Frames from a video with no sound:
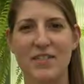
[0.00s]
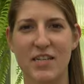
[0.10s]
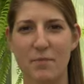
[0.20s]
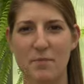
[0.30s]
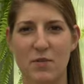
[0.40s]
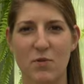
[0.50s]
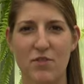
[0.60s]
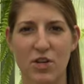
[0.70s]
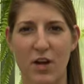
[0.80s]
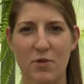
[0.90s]
the tips we've
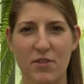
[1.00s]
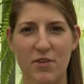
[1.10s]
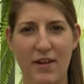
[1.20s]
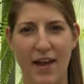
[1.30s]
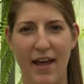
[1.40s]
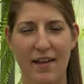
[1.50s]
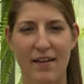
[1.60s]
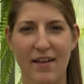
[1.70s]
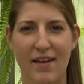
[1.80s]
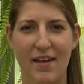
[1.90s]
shared with you today
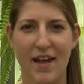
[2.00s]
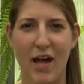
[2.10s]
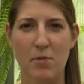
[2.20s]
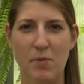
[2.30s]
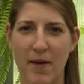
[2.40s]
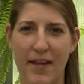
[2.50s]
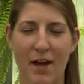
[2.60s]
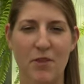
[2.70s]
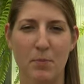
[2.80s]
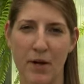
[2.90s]
help you pick
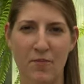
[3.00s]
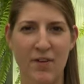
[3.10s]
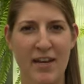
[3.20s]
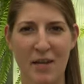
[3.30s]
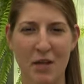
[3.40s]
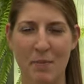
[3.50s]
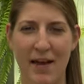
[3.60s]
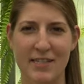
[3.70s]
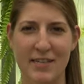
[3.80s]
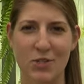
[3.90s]
out the perfect hanging
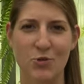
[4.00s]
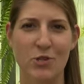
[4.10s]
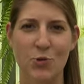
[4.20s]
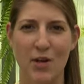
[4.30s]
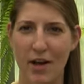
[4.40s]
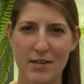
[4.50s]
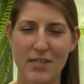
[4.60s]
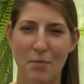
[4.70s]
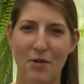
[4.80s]
basket to enjoy all summer